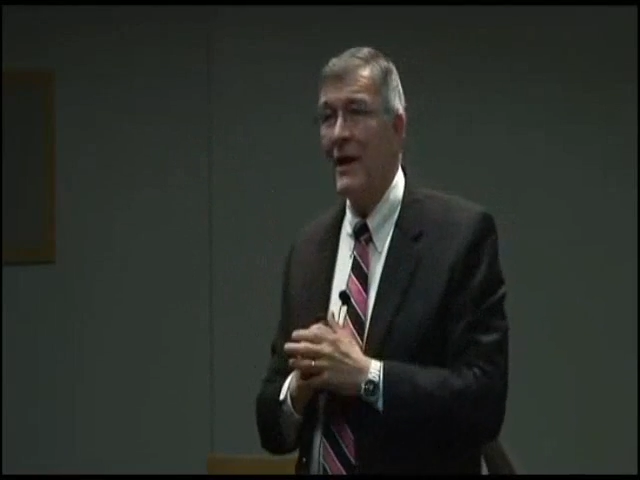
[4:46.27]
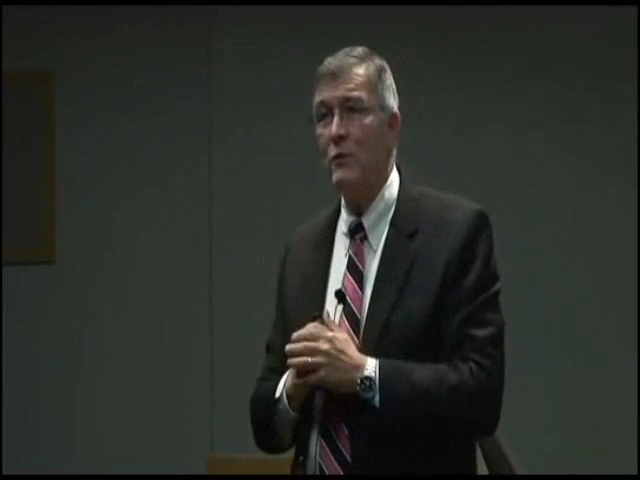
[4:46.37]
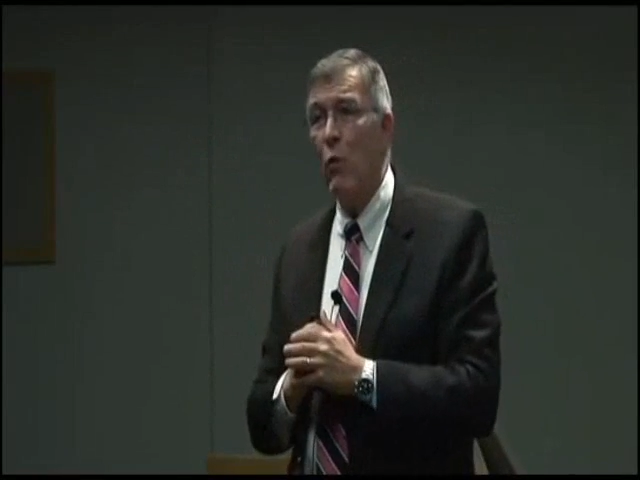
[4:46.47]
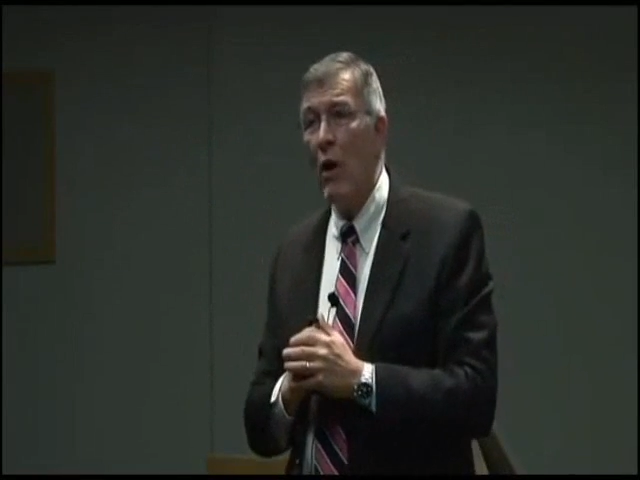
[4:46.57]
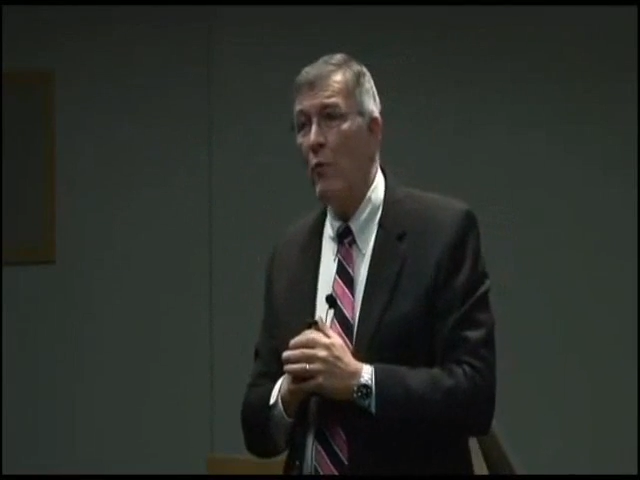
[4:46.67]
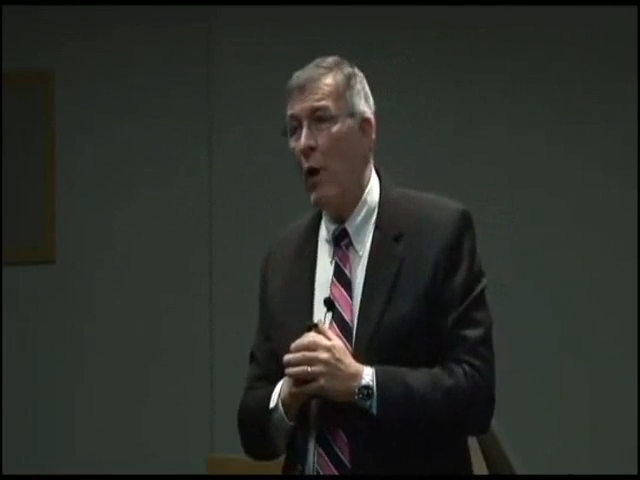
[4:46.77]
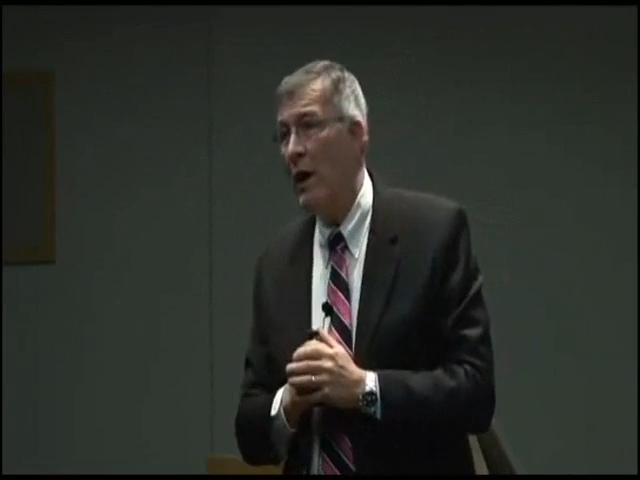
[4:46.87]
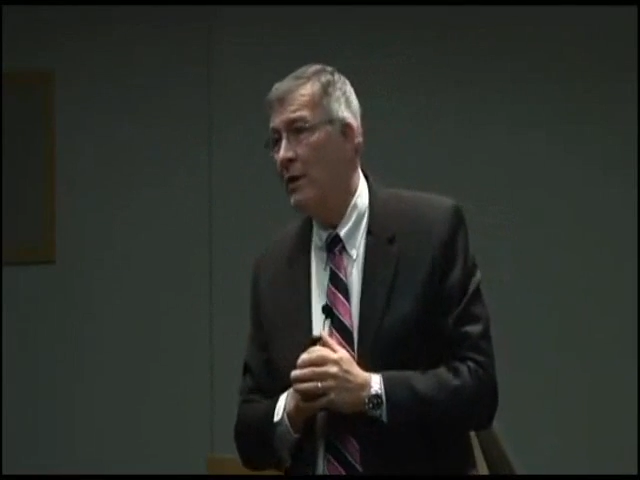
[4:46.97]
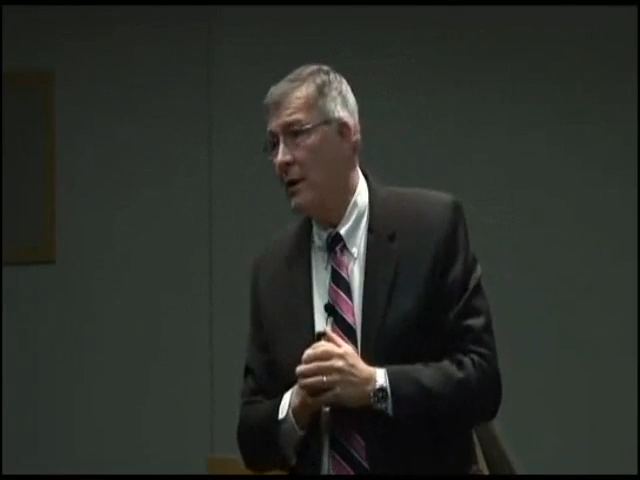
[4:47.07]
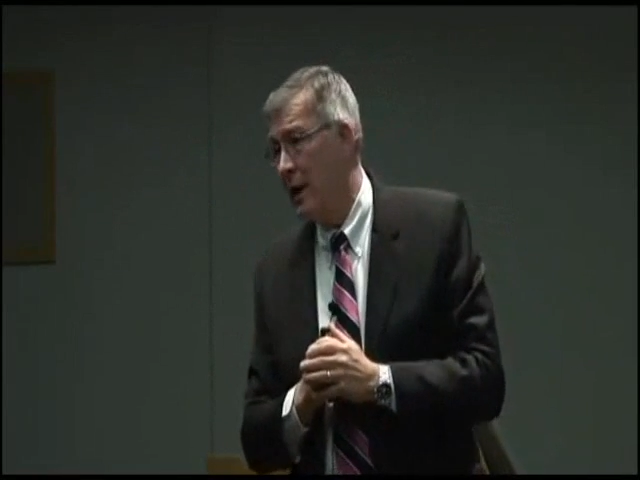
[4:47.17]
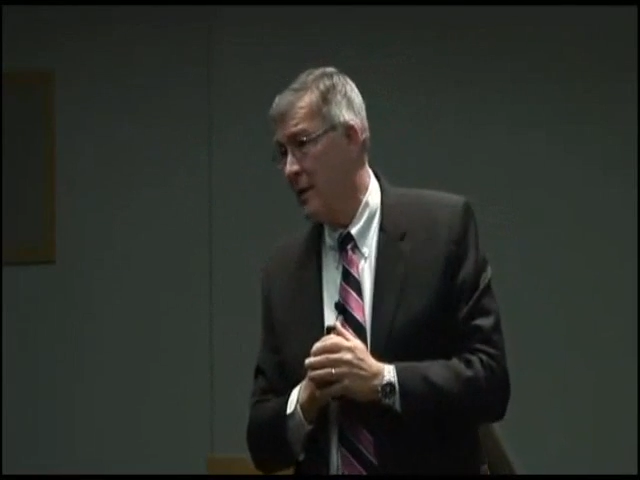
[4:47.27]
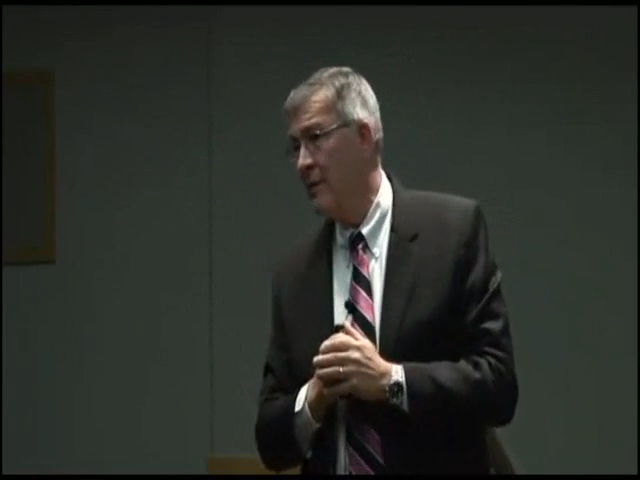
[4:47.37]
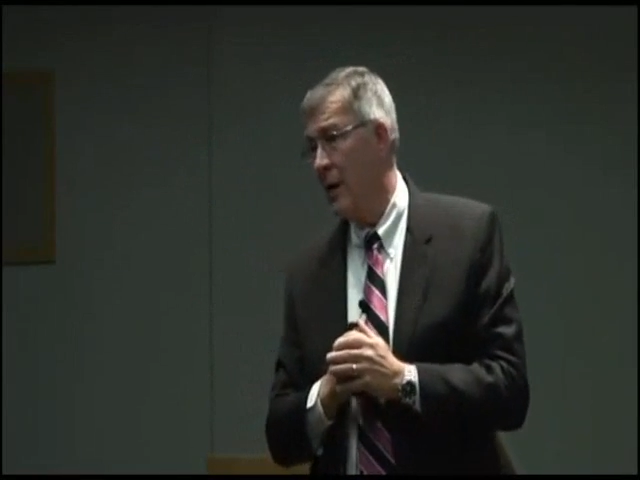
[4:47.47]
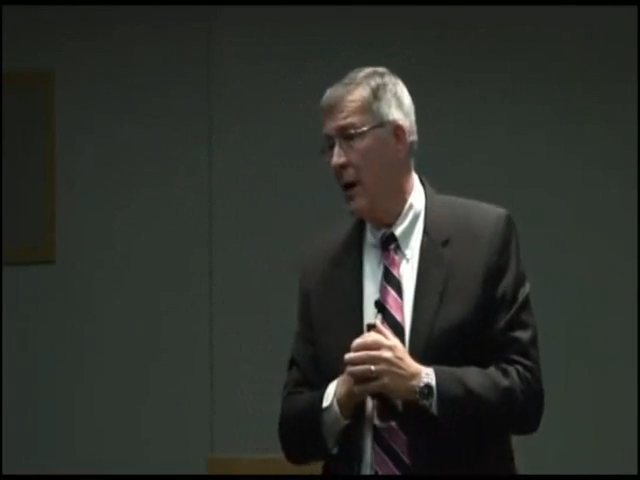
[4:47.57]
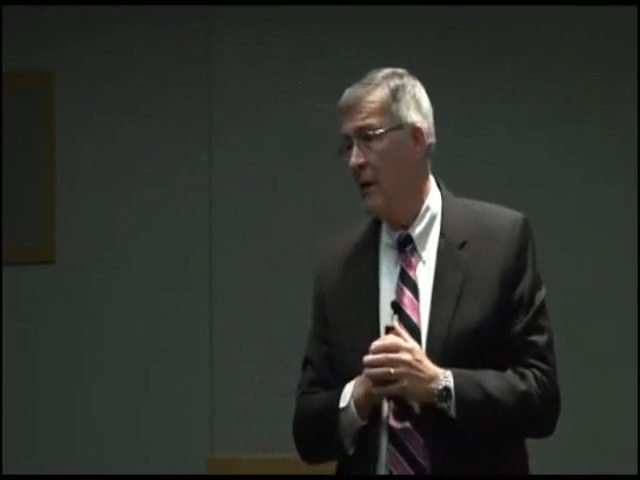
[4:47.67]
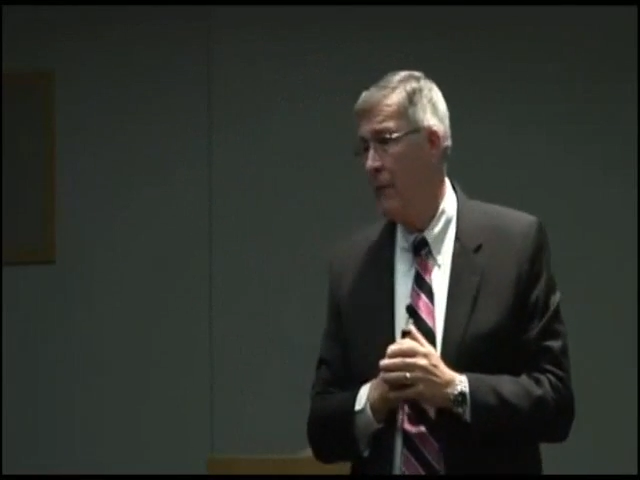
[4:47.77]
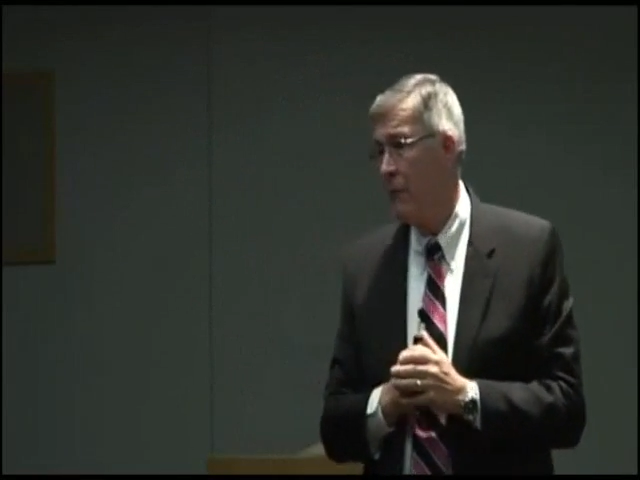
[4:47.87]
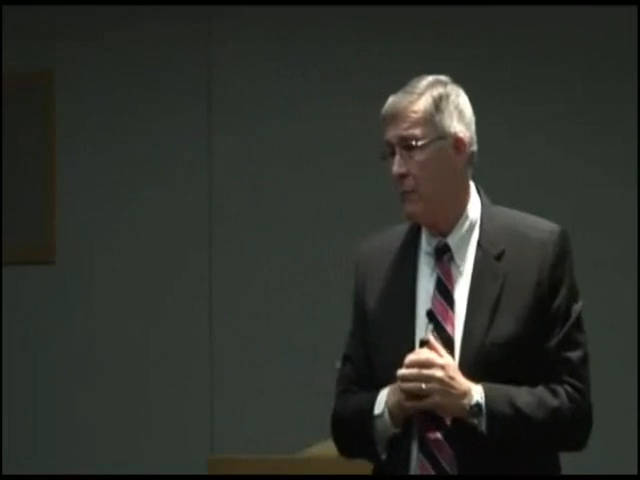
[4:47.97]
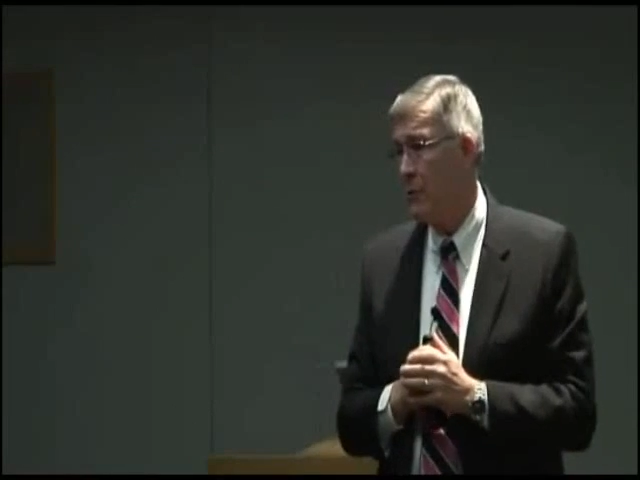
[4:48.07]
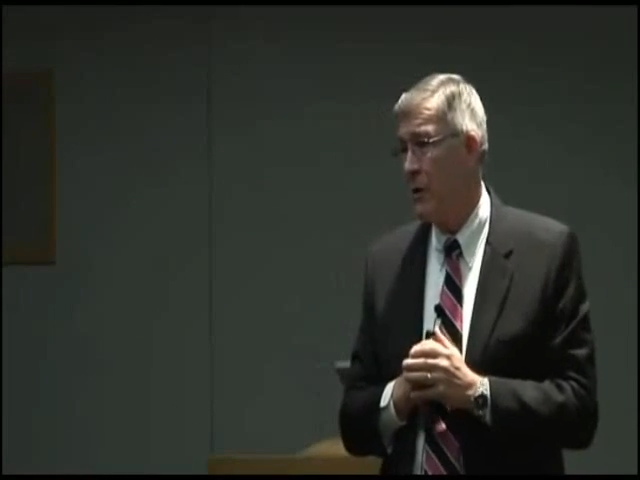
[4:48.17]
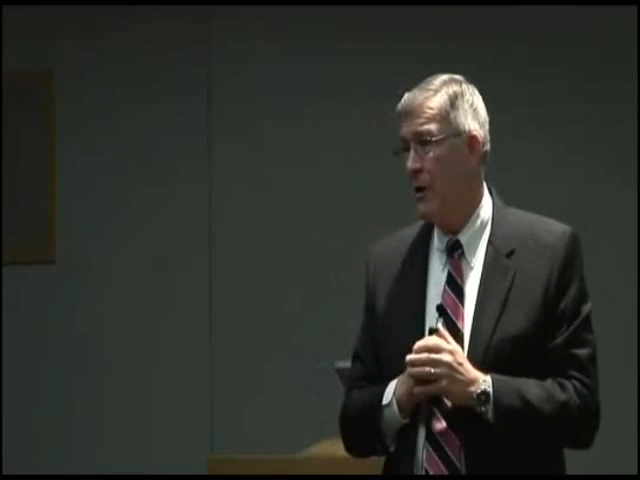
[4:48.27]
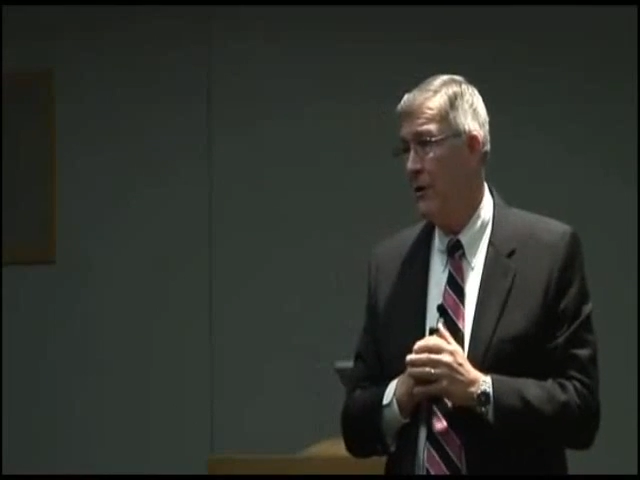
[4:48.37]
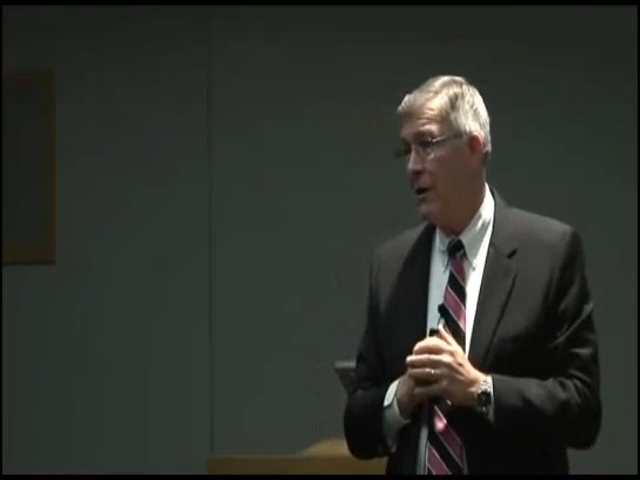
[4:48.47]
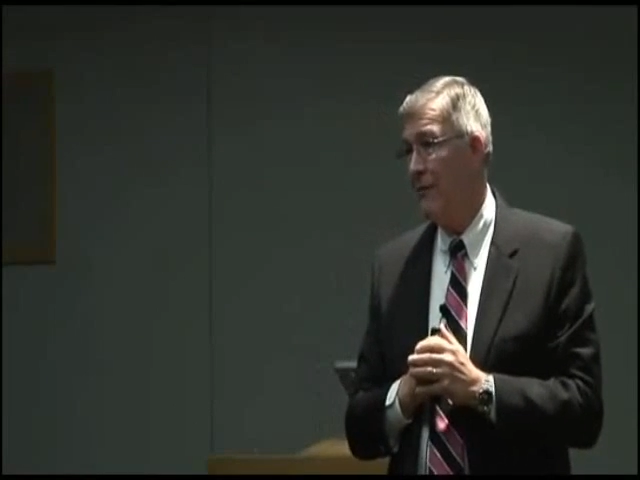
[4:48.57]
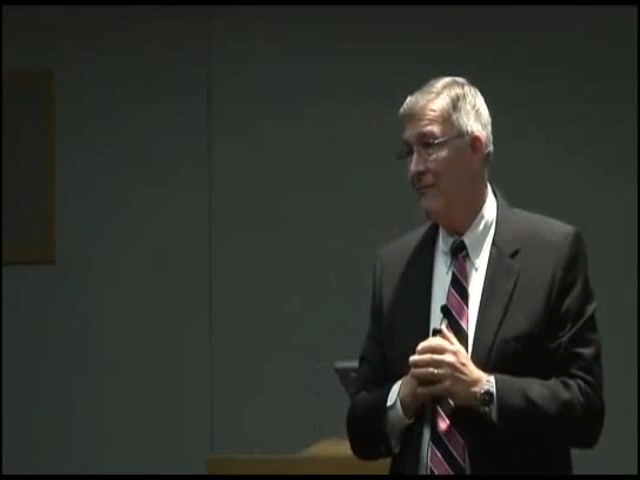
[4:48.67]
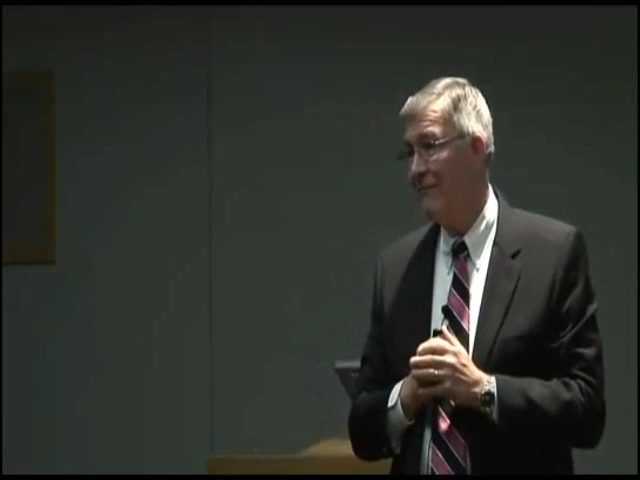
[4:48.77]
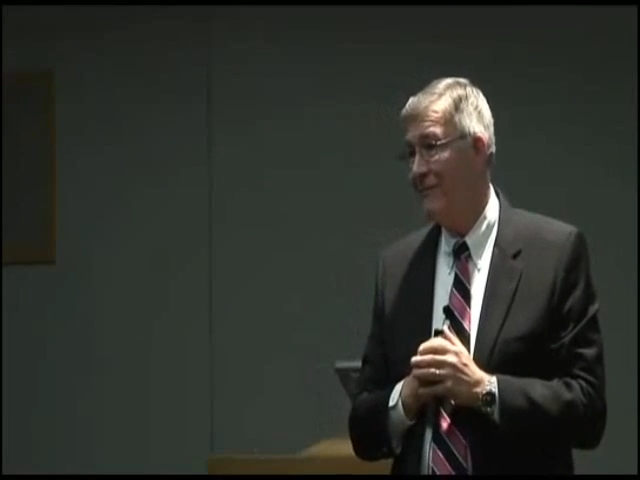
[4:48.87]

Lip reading: That's one way to get to the 81st percentile.